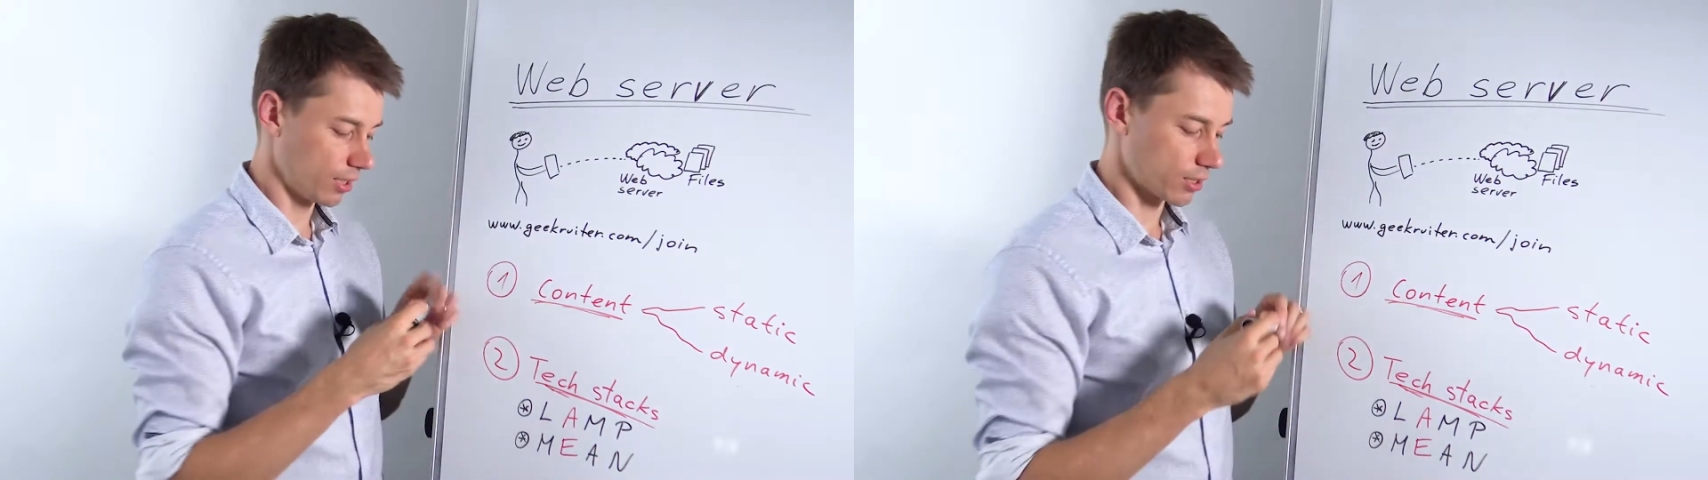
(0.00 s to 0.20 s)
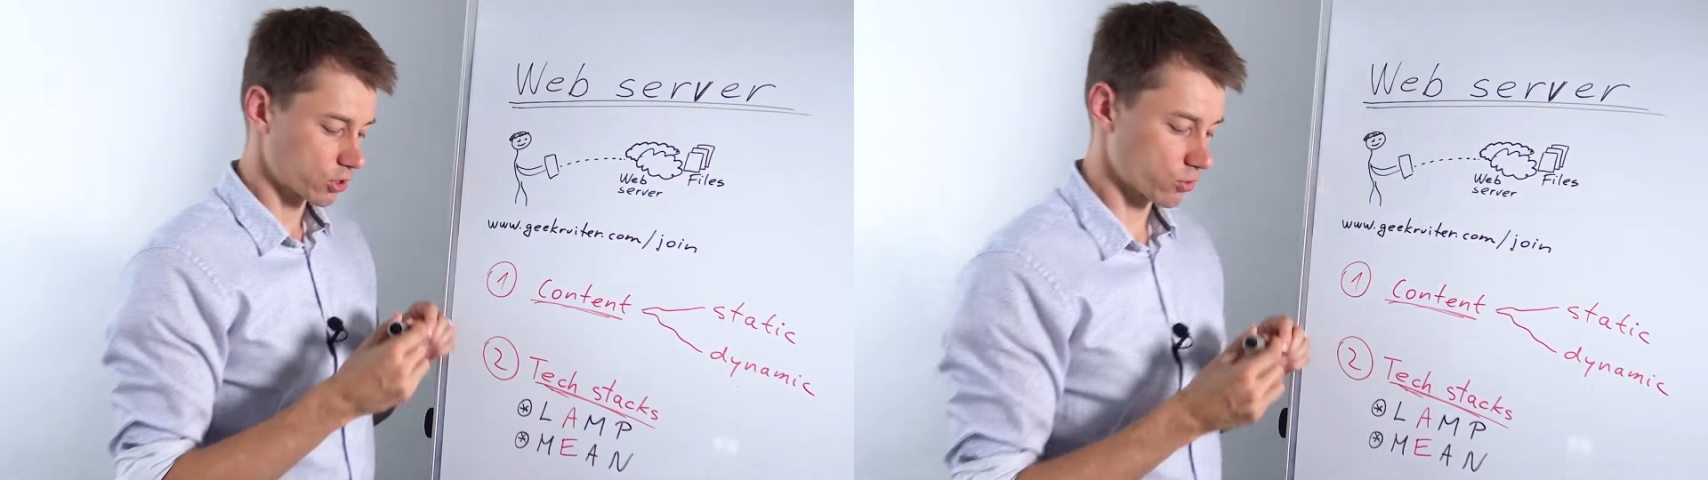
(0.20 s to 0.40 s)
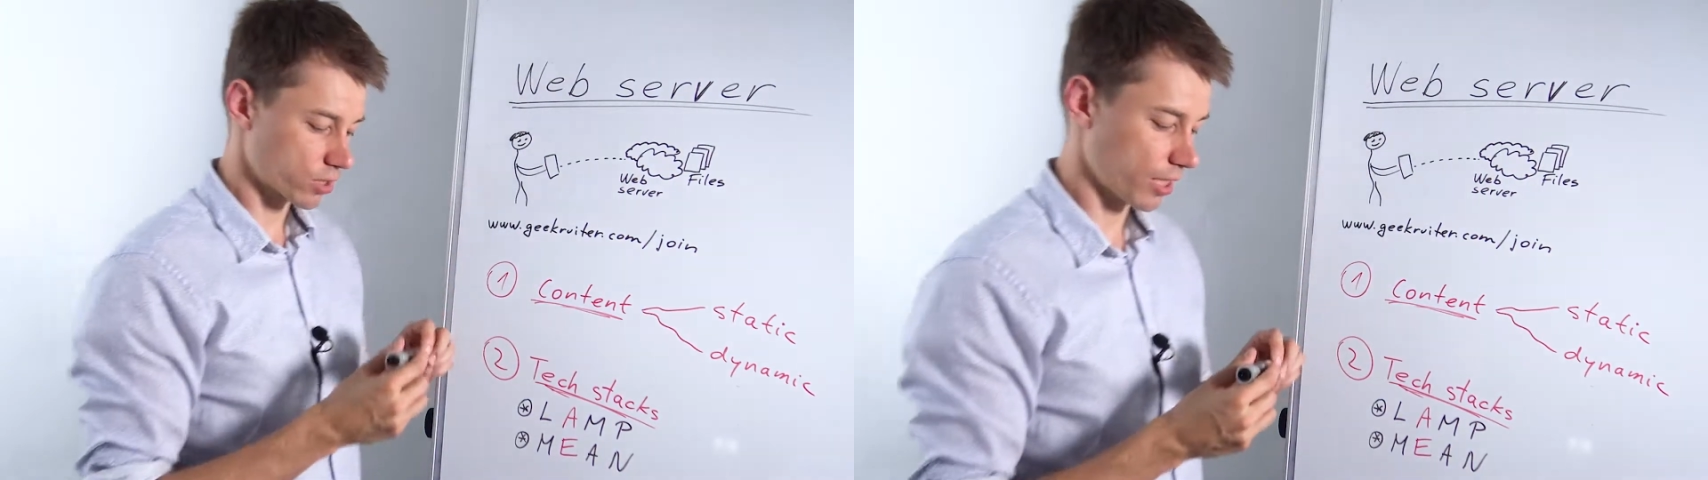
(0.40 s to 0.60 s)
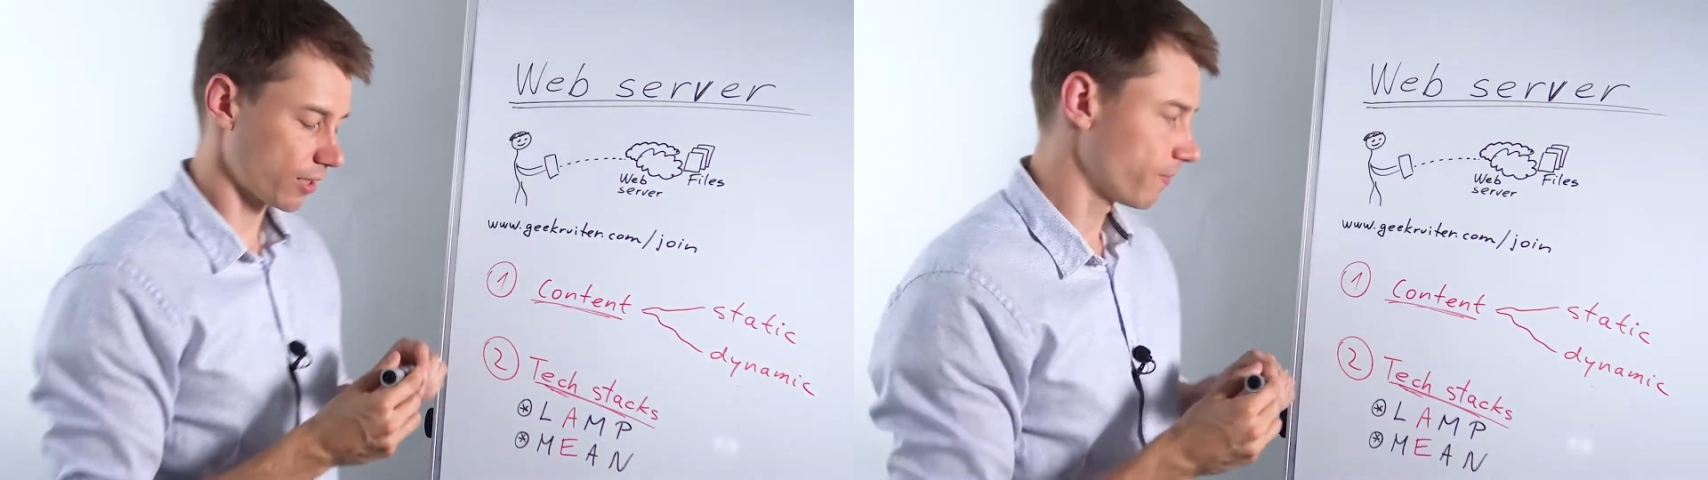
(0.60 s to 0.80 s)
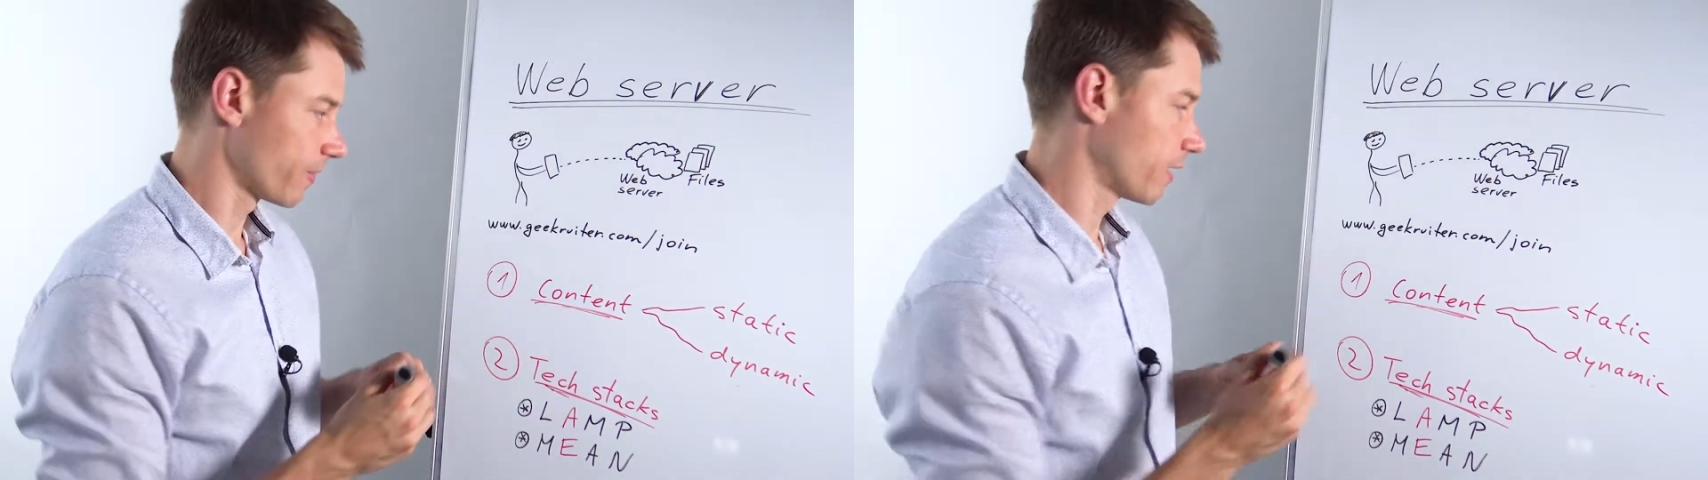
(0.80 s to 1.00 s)
So
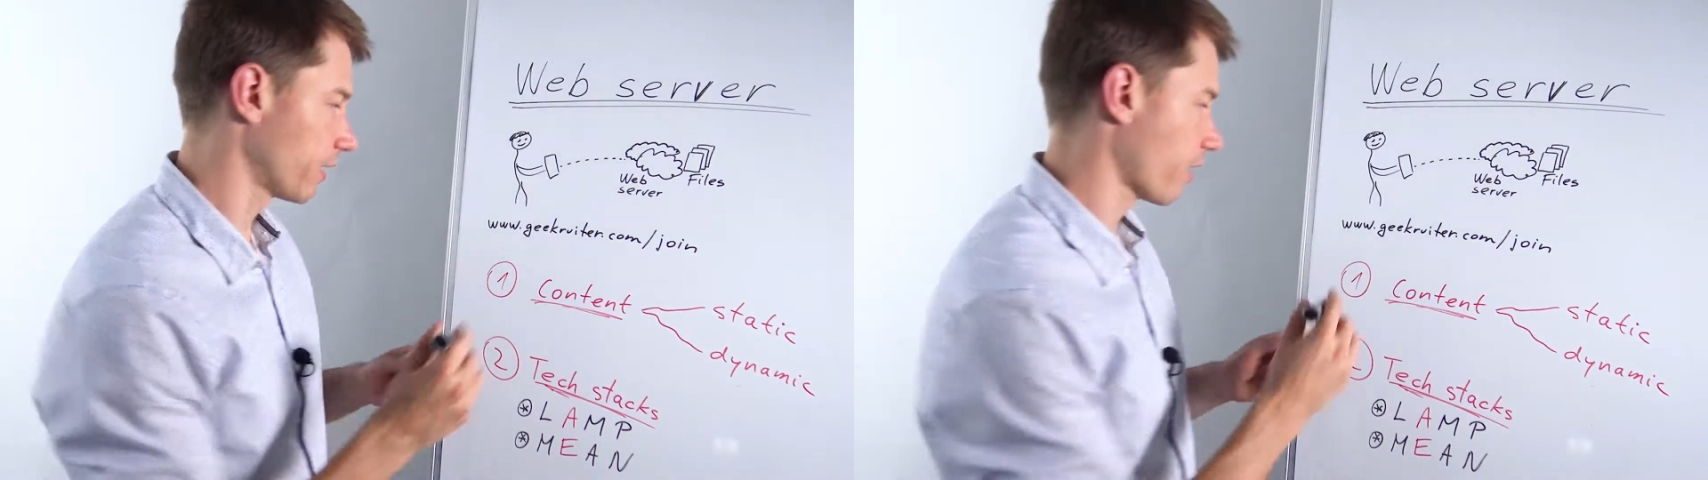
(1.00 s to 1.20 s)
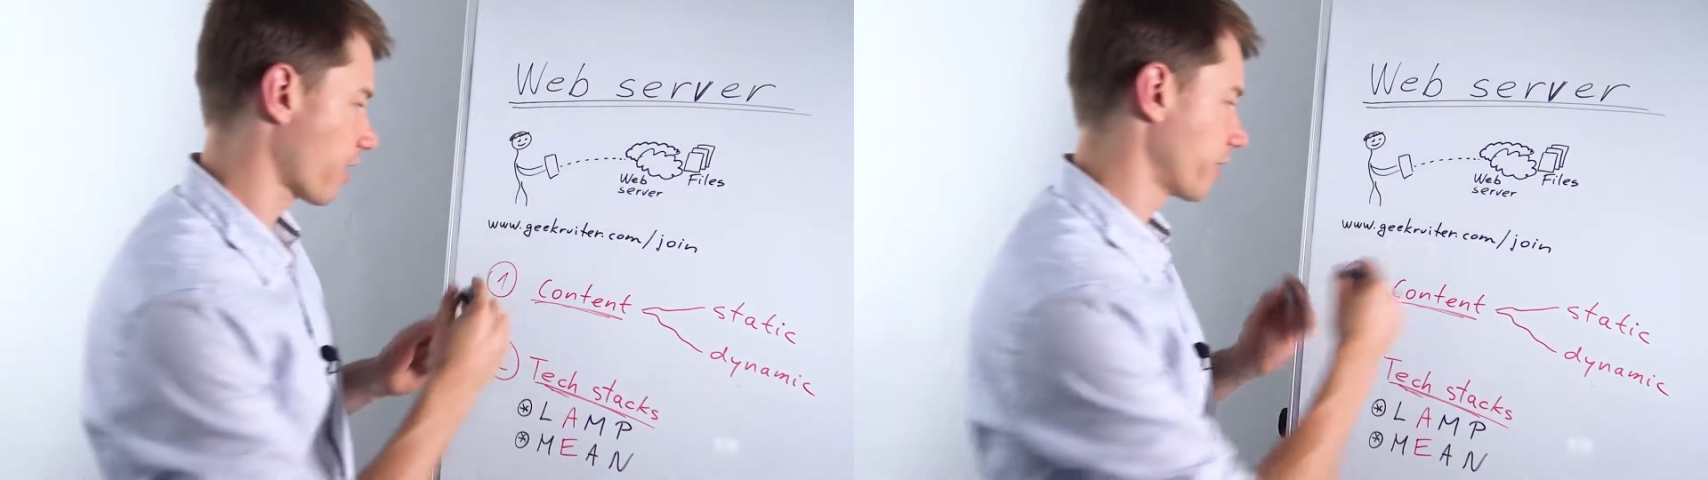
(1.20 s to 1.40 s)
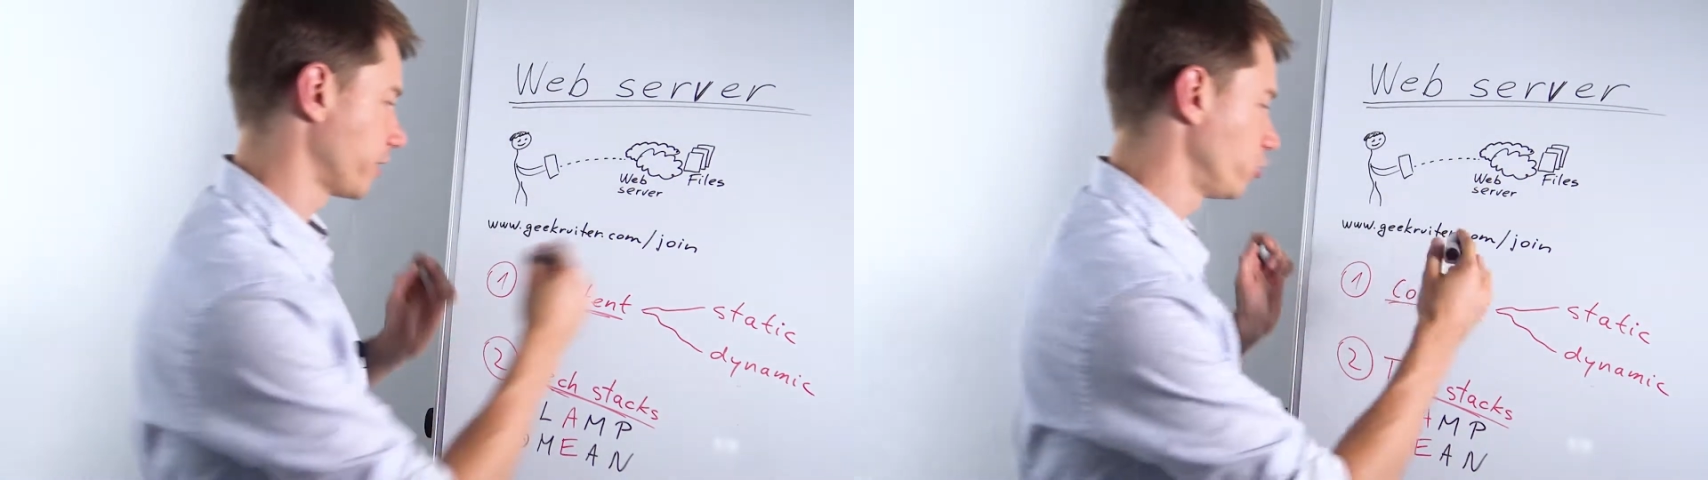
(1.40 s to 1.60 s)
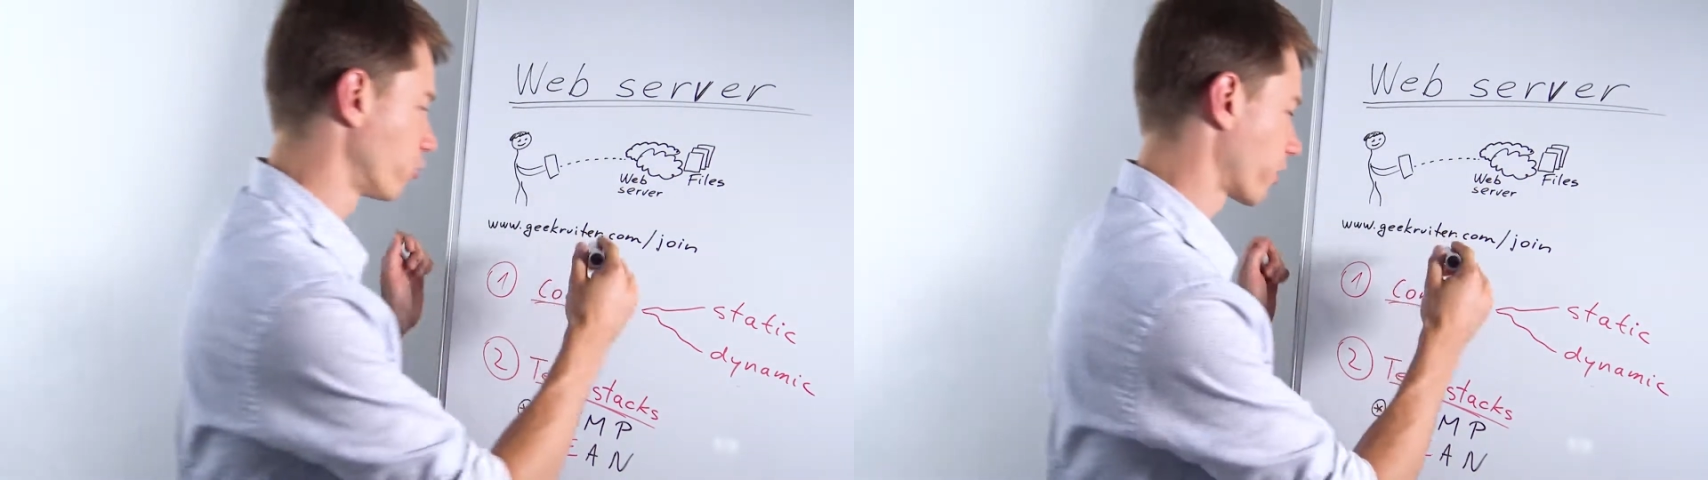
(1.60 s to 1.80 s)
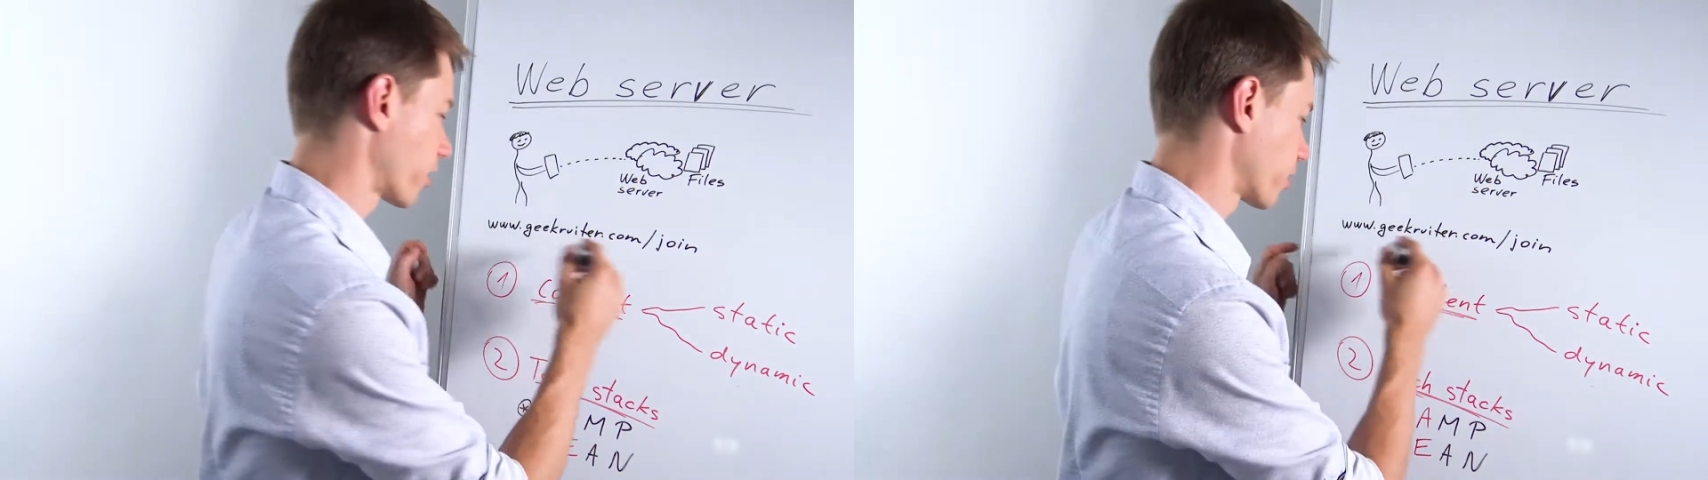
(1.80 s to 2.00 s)
say a
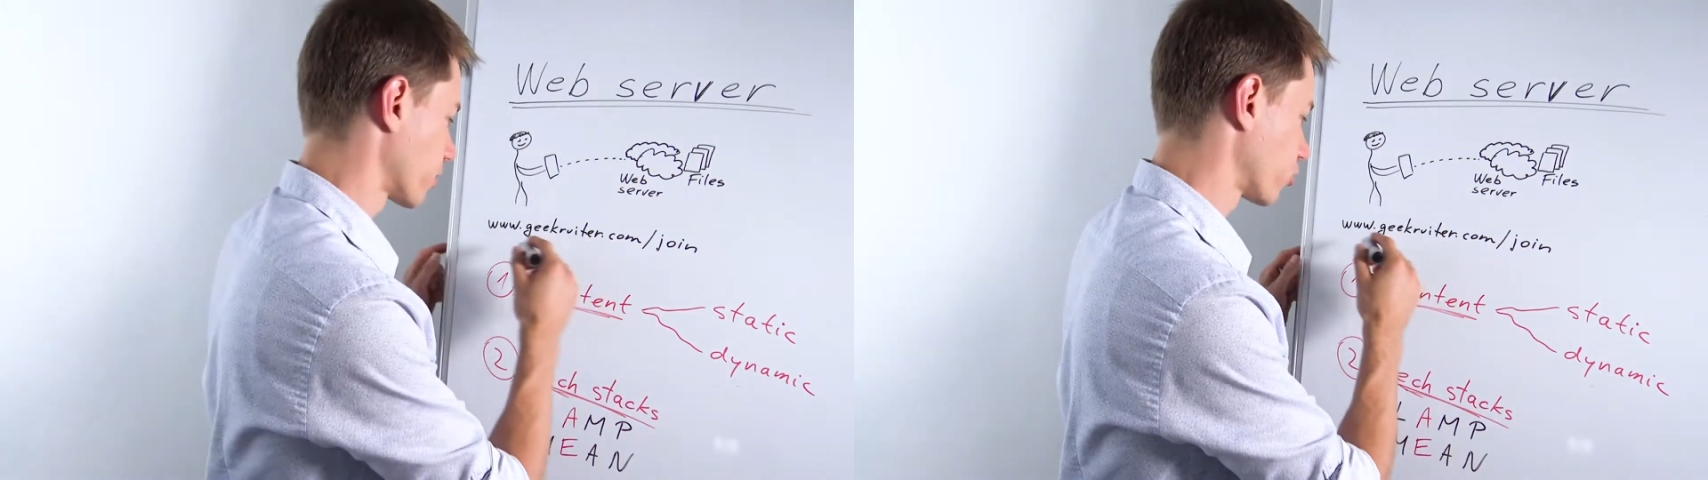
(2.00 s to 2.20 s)
URL